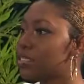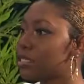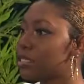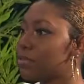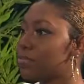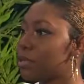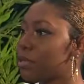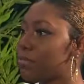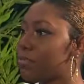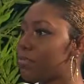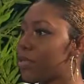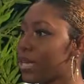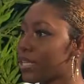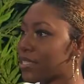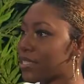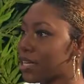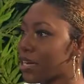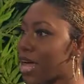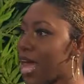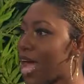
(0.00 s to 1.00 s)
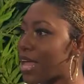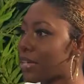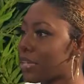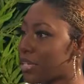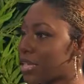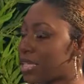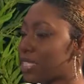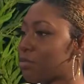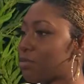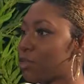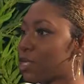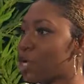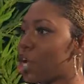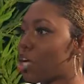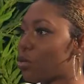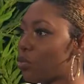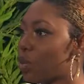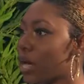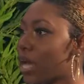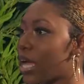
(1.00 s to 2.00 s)
to be better at this
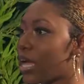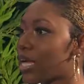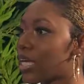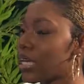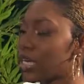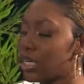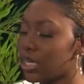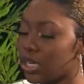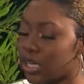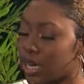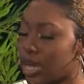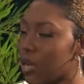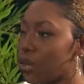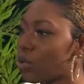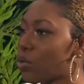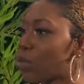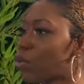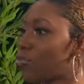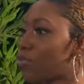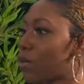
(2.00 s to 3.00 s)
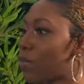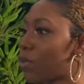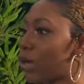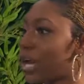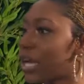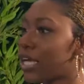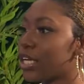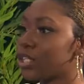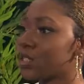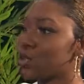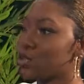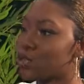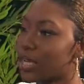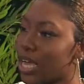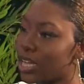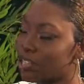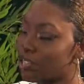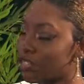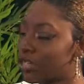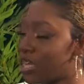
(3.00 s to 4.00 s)
beyond what I could learn at home and what I can do
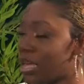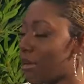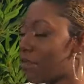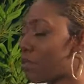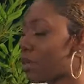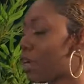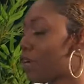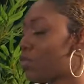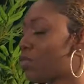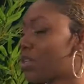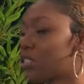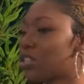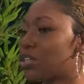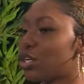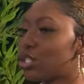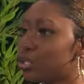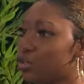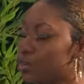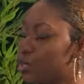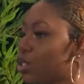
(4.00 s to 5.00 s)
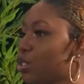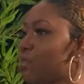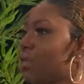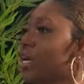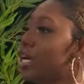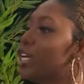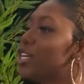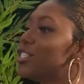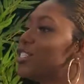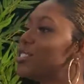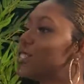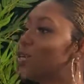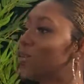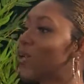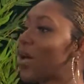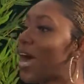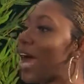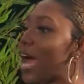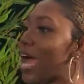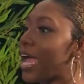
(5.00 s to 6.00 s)
naturally and beyond what's on YouTube.
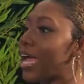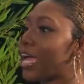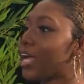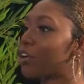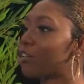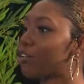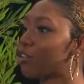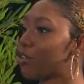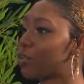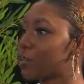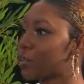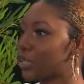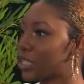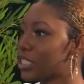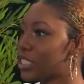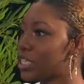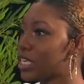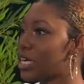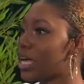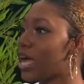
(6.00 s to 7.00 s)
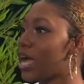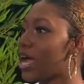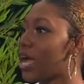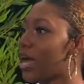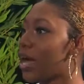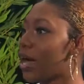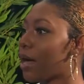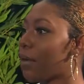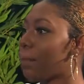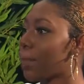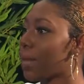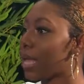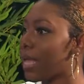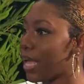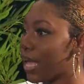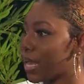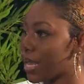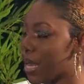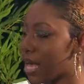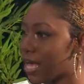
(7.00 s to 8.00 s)
So I enrolled
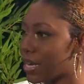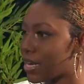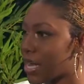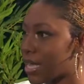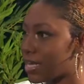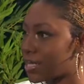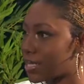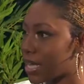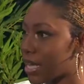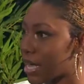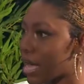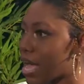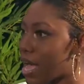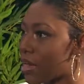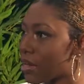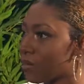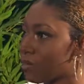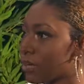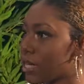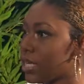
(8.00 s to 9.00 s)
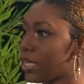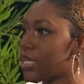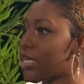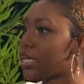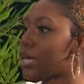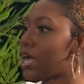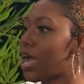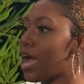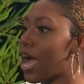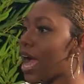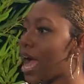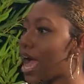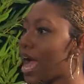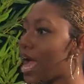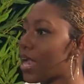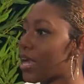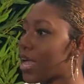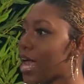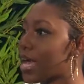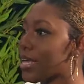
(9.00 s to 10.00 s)
in a dance academy,
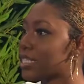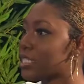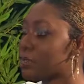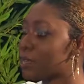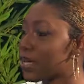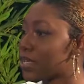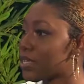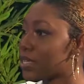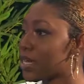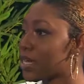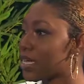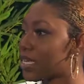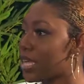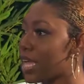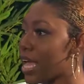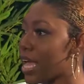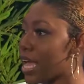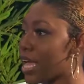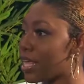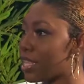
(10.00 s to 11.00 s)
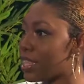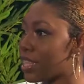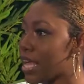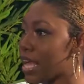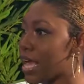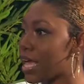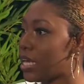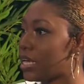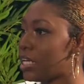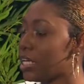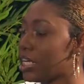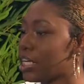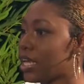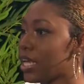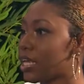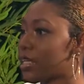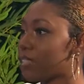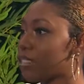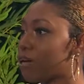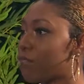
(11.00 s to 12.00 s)
and I spent a year there
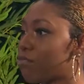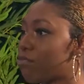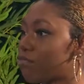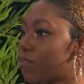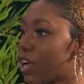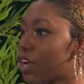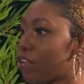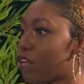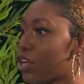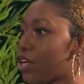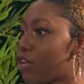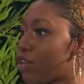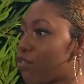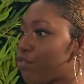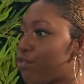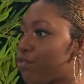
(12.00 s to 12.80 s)
learning some very